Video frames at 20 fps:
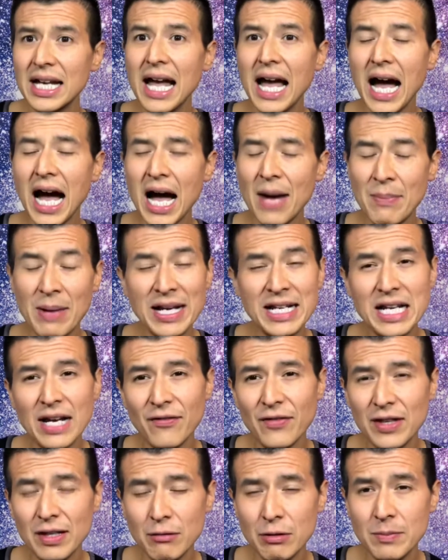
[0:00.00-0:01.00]
I
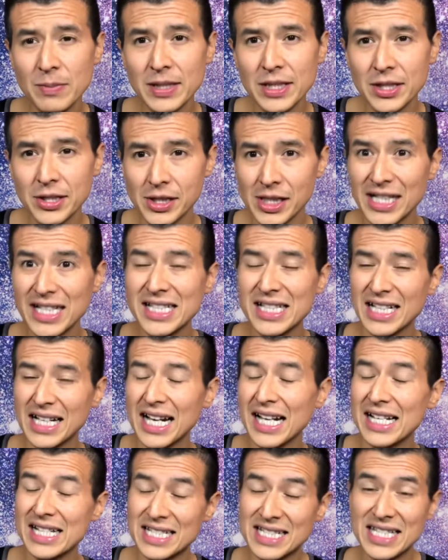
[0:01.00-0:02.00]
definitely would be curious to
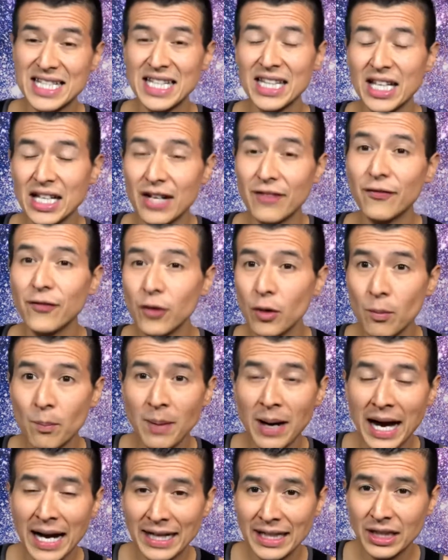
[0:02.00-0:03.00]
kind of see like a full
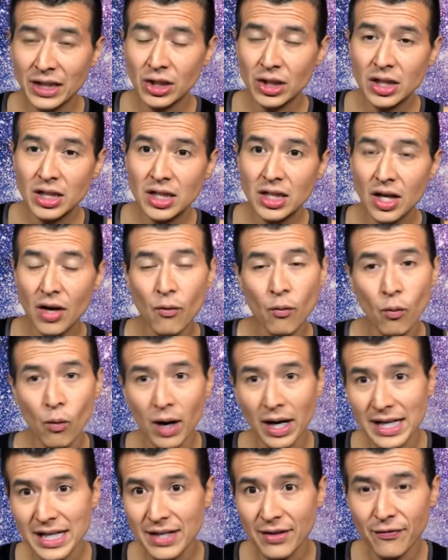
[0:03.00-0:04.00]
body look of
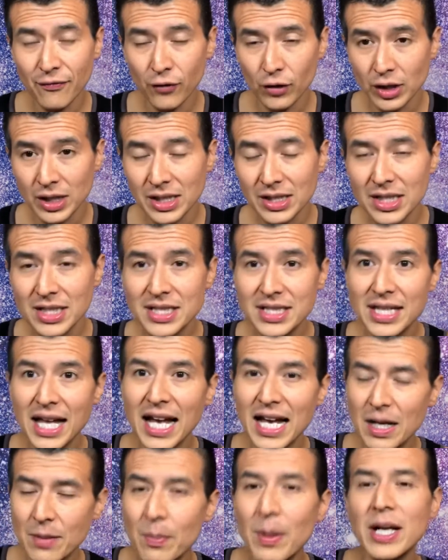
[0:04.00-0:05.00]
what he fully looks
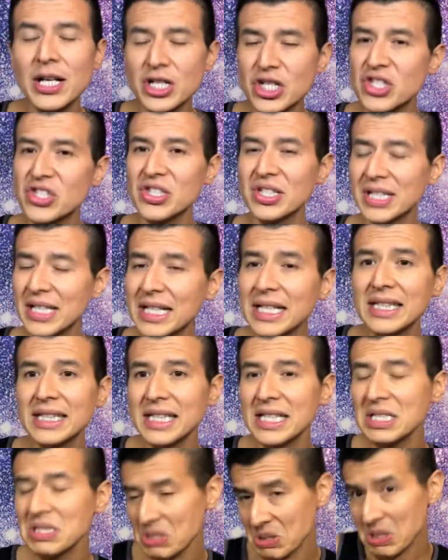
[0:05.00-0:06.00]
like. But just looking at
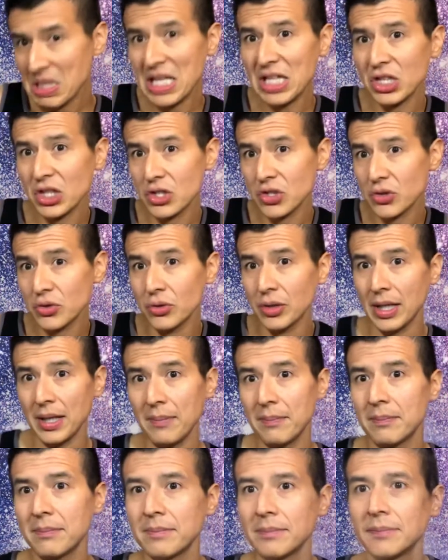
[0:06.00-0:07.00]
this, he looks
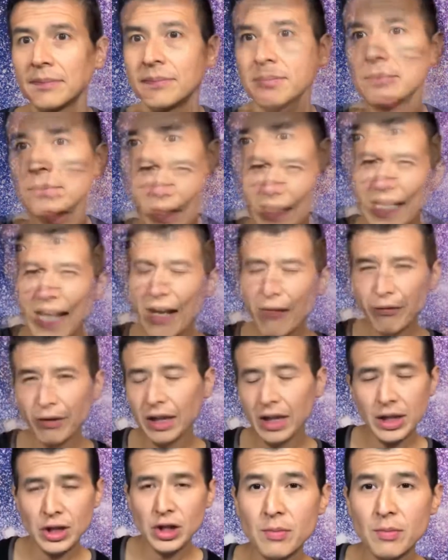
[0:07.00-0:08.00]
cool. So there's not
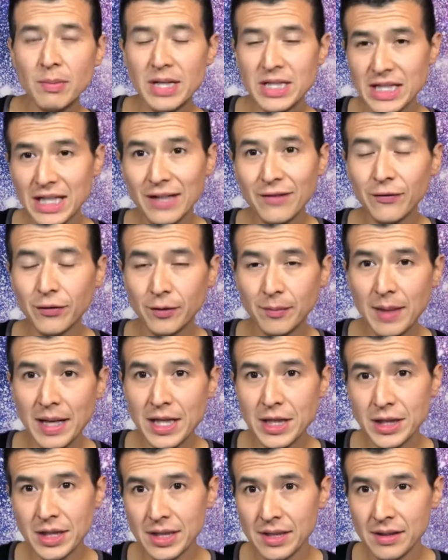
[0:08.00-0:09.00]
really too
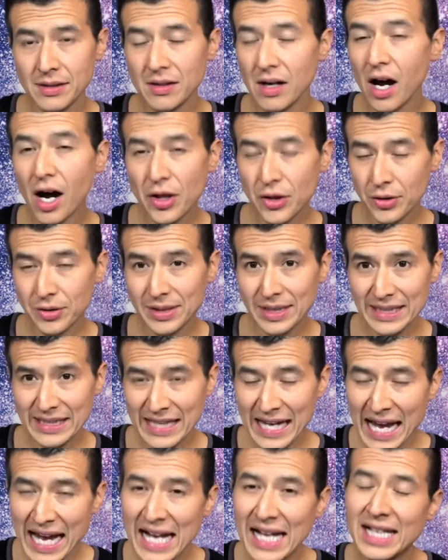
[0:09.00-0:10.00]
information other than
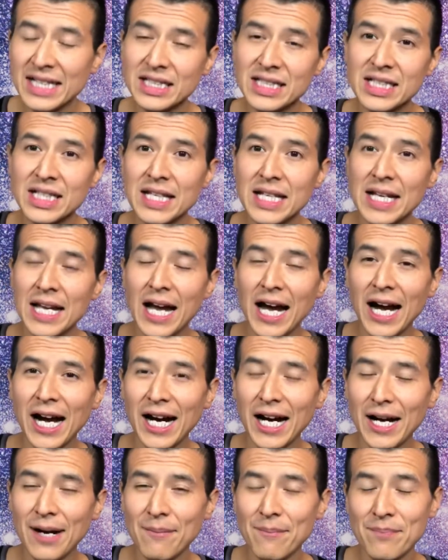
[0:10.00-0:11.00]
that.
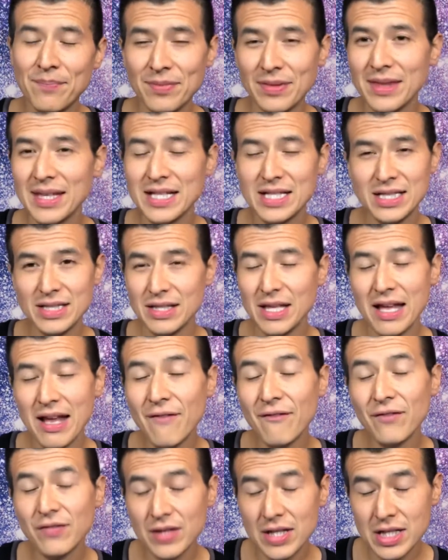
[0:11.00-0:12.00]

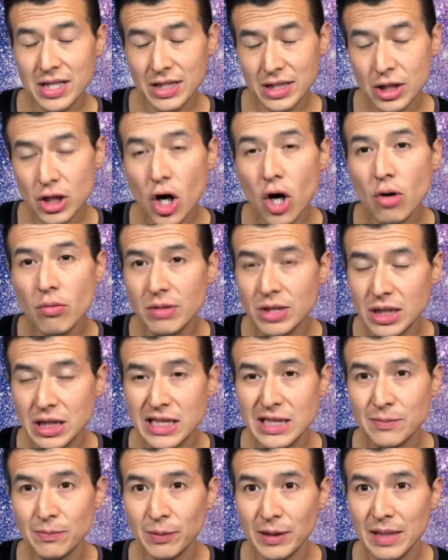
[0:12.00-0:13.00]
This show was
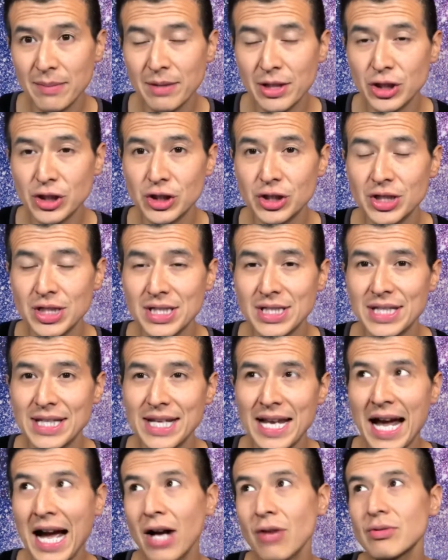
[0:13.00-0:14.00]
just pretty much just
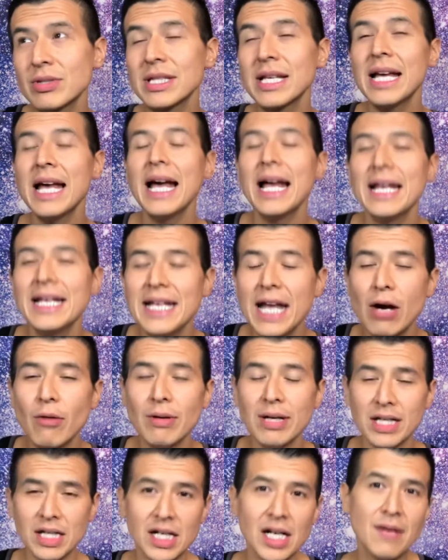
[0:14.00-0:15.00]
announced. Now, when
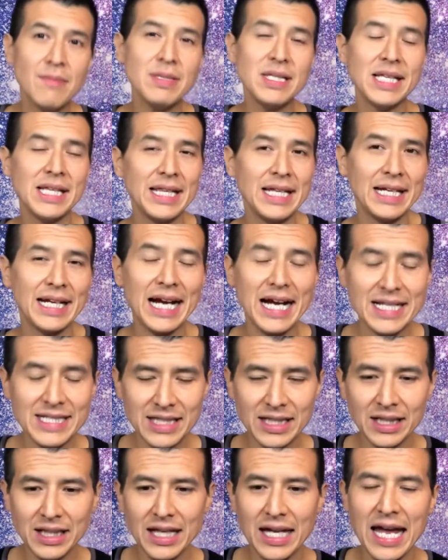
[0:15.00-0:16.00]
it comes to the
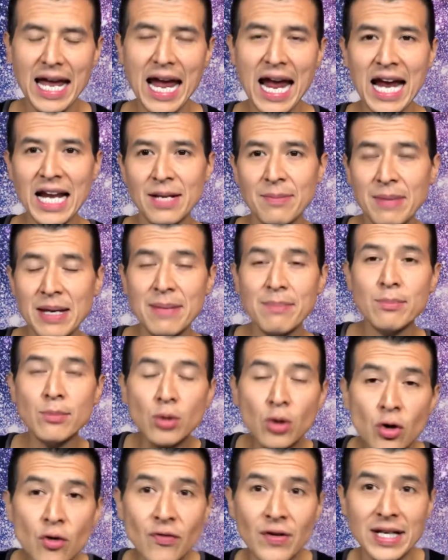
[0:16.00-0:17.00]
Godzilla anime
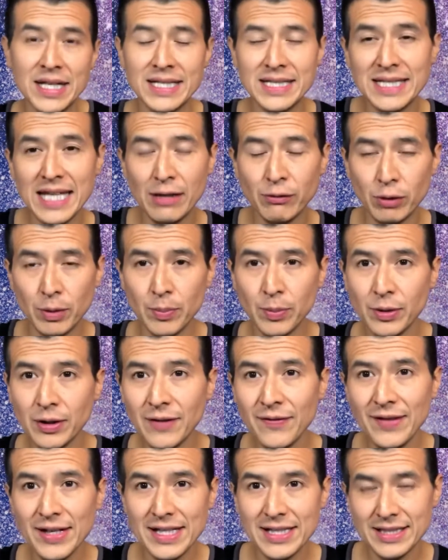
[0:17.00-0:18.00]
movies that were
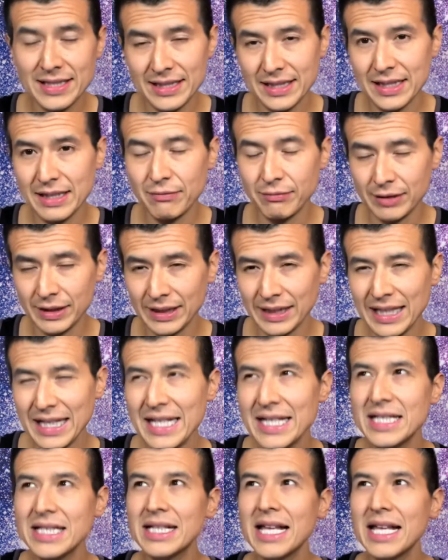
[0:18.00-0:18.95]
previously released,